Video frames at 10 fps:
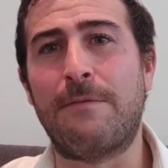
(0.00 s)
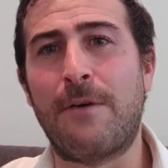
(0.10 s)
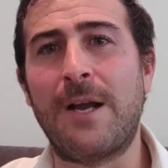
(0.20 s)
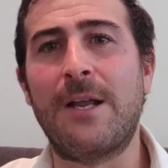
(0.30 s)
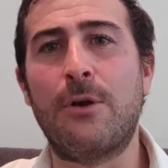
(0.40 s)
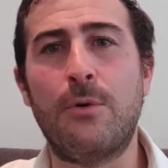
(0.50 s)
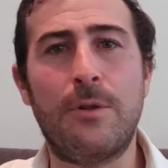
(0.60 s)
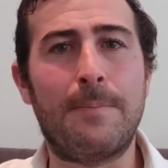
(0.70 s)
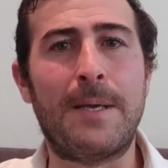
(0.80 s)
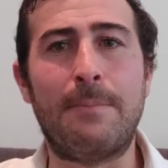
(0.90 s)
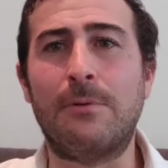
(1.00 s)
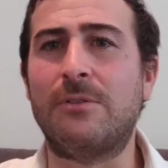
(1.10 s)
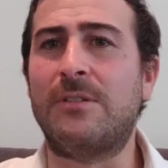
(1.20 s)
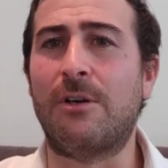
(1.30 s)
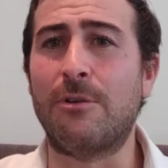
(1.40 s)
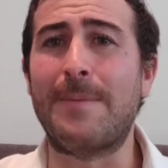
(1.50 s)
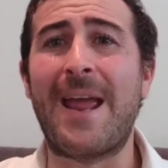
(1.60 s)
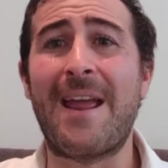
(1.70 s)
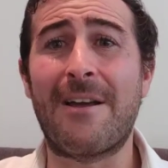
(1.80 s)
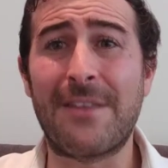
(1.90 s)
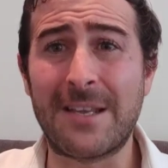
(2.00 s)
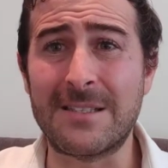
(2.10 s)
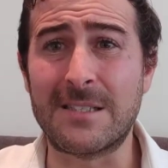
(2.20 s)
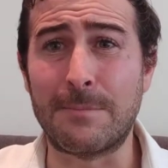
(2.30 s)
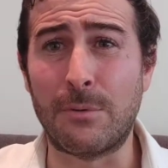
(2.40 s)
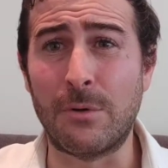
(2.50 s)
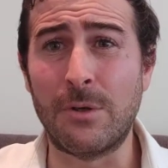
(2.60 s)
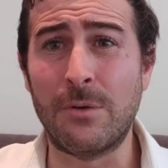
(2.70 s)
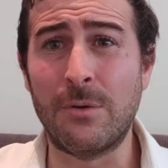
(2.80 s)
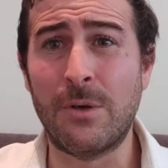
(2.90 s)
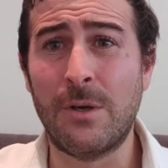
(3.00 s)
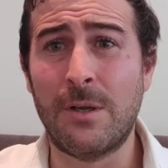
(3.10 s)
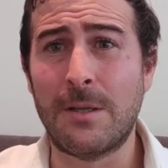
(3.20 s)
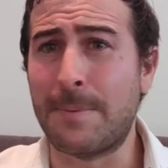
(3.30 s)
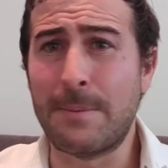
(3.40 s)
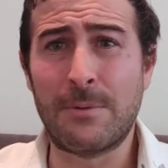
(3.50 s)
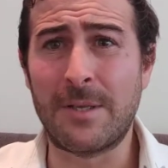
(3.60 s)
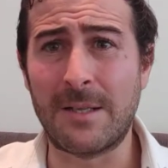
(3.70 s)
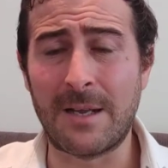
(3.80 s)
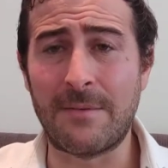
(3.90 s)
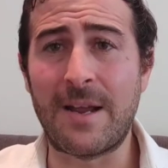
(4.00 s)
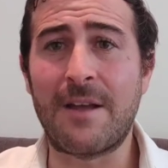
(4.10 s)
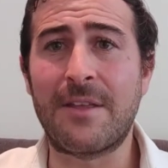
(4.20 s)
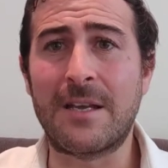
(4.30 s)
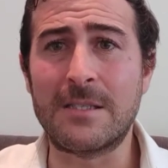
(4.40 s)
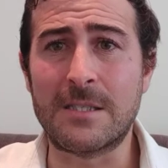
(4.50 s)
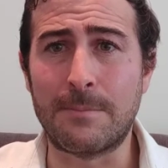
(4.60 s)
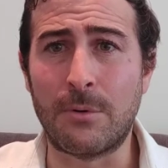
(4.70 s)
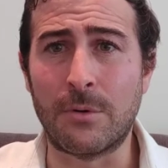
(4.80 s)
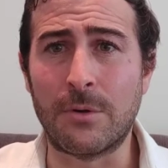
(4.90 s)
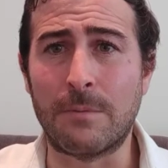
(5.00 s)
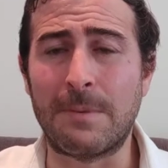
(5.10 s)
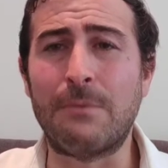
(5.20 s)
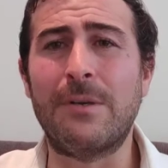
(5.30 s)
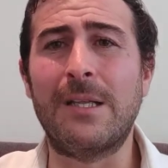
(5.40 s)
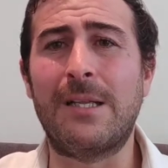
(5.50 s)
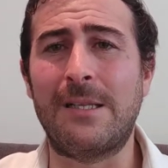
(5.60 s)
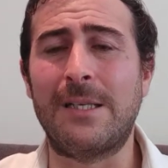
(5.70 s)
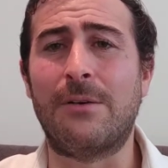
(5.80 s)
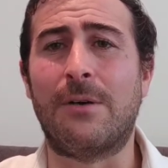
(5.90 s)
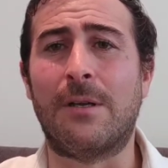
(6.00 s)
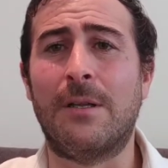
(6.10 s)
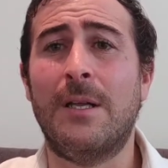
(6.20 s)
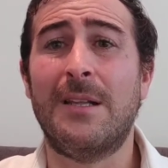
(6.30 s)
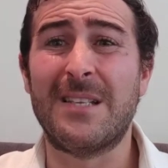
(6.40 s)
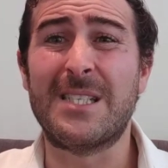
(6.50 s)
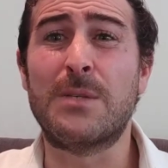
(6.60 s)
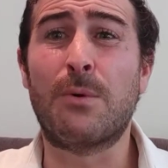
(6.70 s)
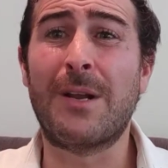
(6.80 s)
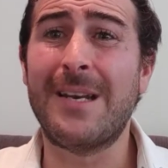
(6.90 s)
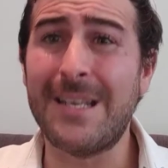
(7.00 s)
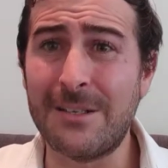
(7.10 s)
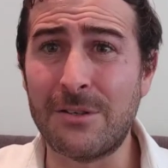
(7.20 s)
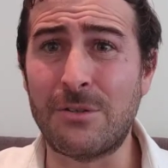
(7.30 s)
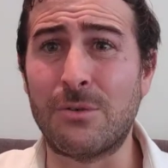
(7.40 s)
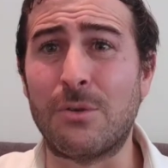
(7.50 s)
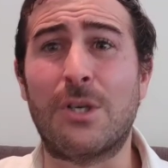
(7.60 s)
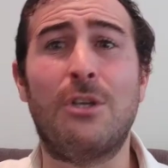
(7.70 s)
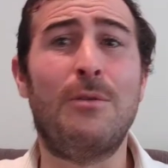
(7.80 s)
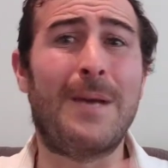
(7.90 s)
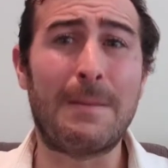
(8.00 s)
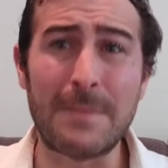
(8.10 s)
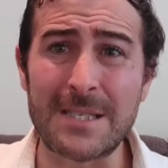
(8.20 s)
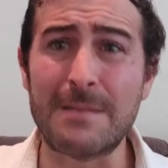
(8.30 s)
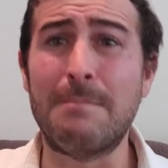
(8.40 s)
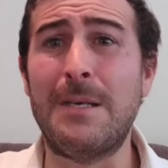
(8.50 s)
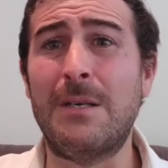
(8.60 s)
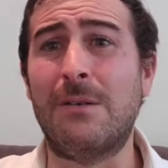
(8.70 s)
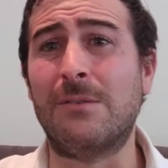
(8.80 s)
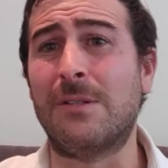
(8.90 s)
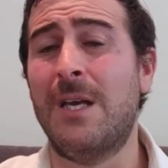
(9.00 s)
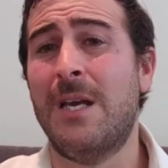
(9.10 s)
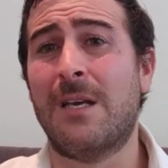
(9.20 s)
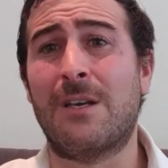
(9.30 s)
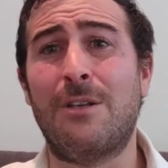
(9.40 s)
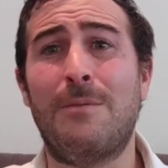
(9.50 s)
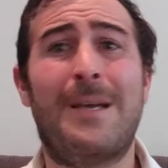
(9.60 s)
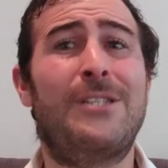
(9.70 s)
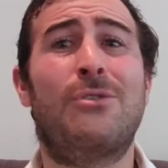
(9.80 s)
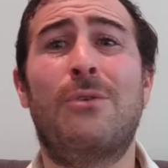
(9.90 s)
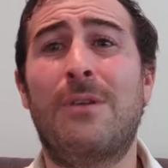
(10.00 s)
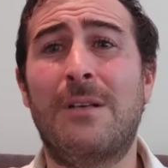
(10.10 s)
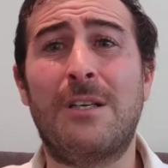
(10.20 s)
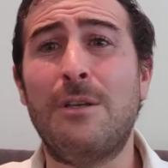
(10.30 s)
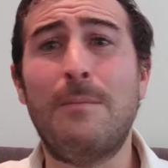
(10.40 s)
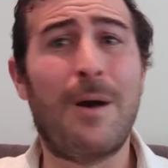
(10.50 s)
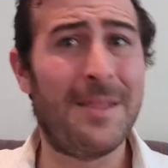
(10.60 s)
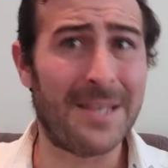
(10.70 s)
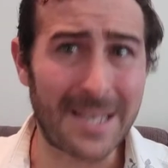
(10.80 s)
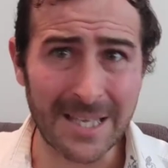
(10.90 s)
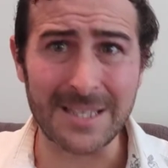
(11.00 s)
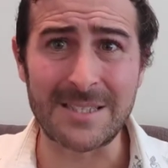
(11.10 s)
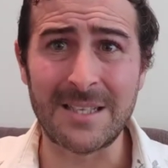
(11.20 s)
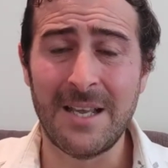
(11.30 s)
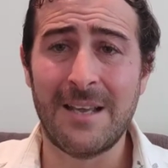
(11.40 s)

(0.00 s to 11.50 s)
Find out who the people, tell them how they can support you, people that you love, how they can support you. Be really clear on it. This is what I need you to do. Can you make me some meals? Can you make sure, can you mind the kids?